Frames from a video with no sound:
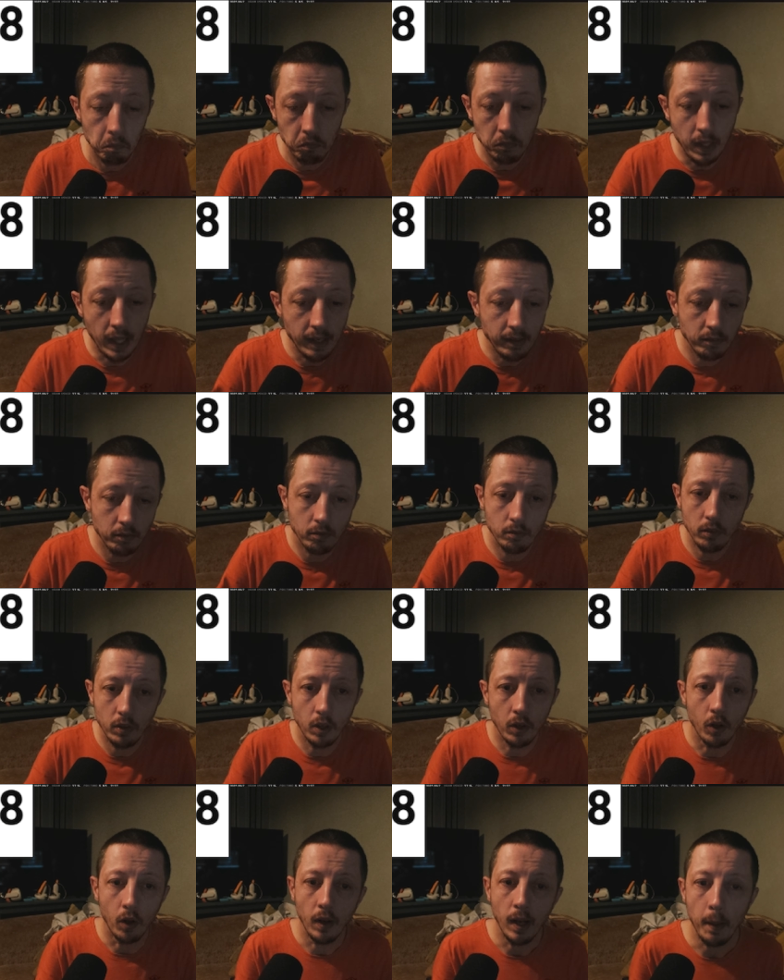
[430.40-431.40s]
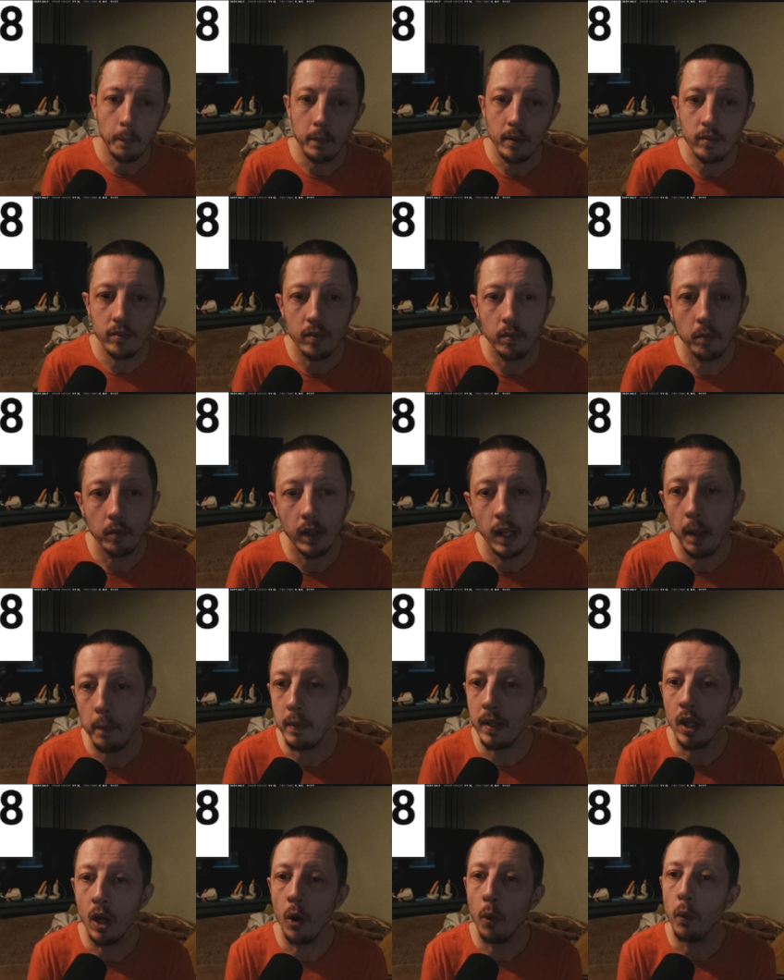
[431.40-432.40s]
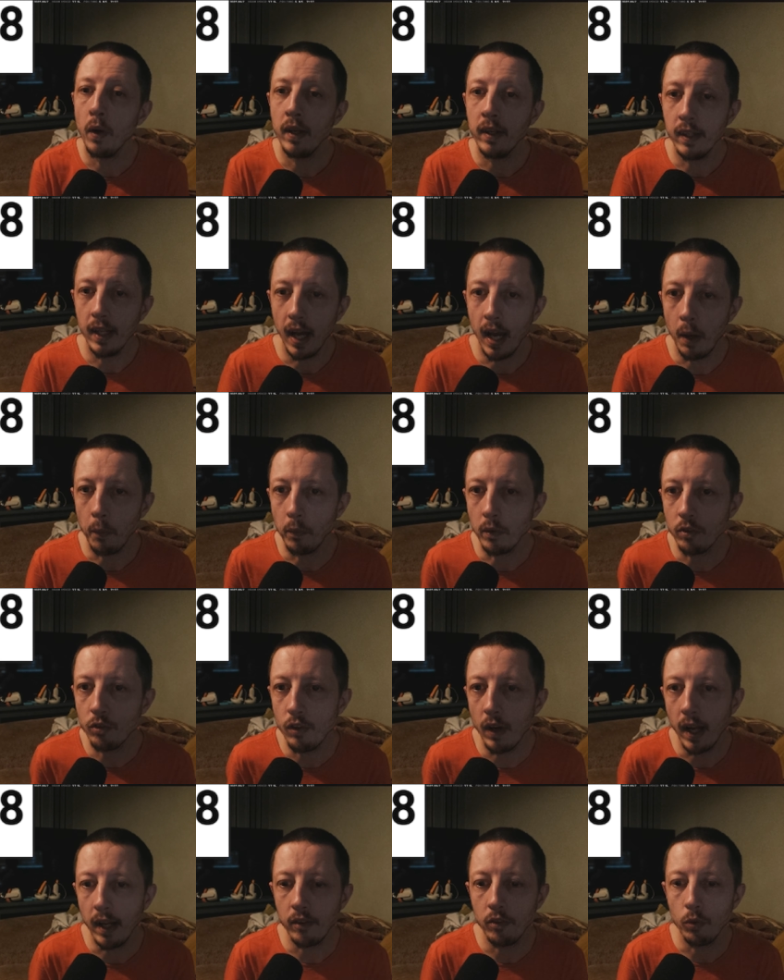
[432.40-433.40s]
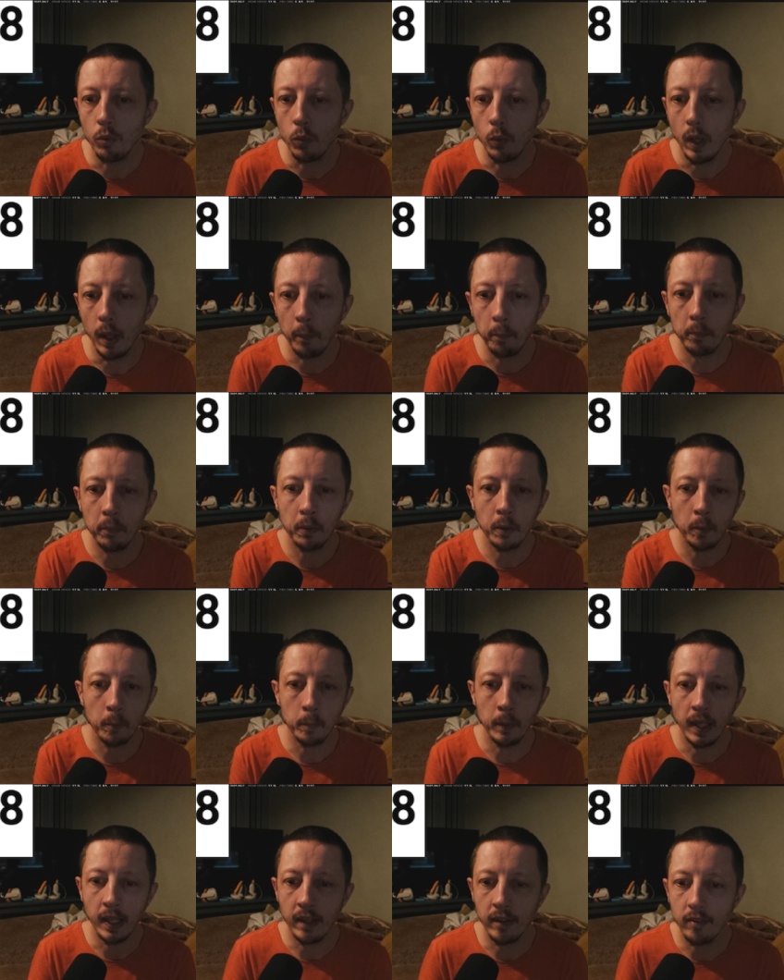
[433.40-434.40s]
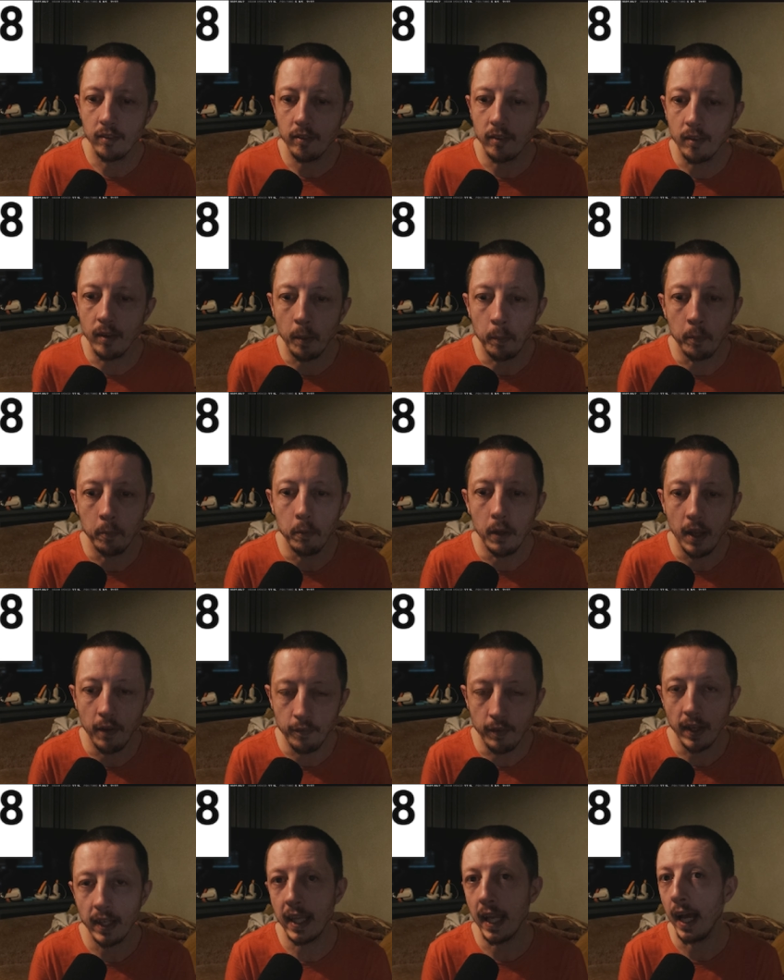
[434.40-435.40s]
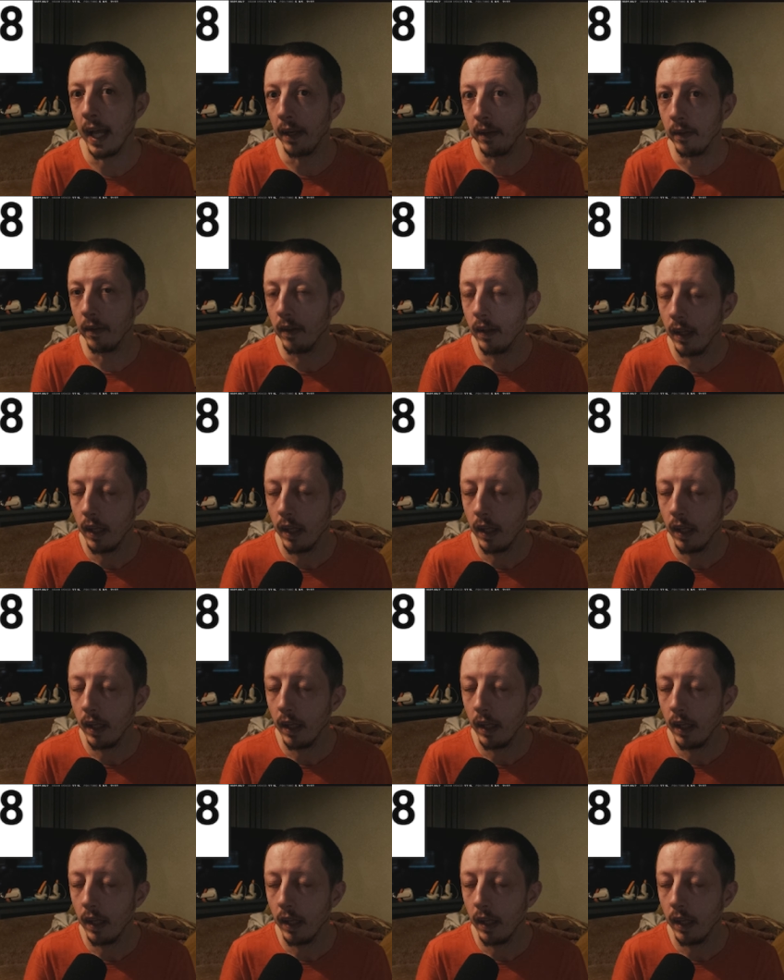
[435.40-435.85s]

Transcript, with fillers: then you know let me let me know and I will try to implement them if I can.